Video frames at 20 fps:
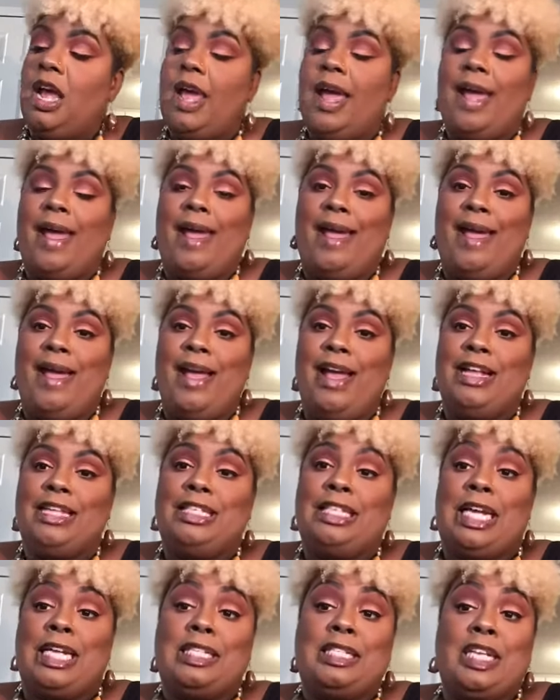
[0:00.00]
and
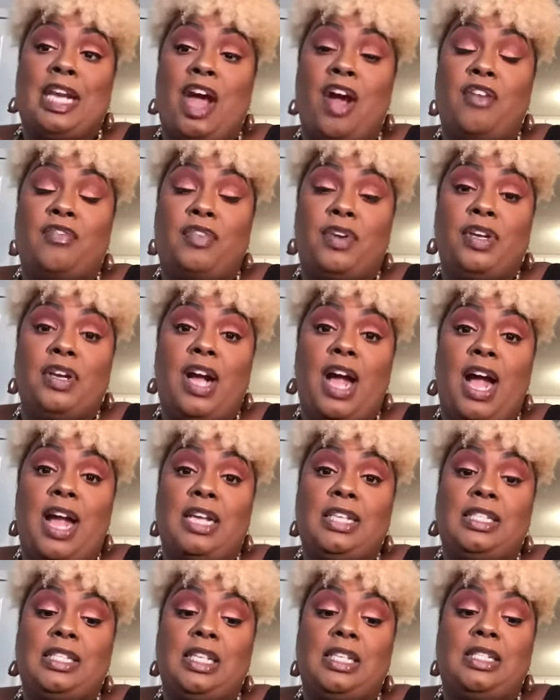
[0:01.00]
test it out for you
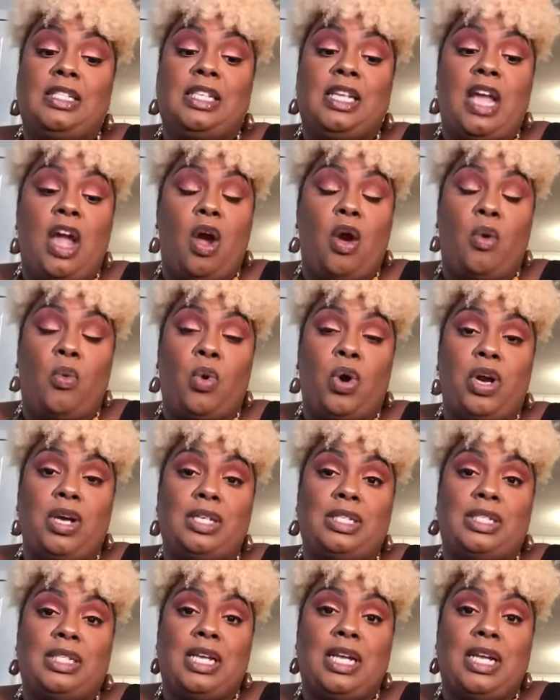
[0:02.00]
guys and see how it works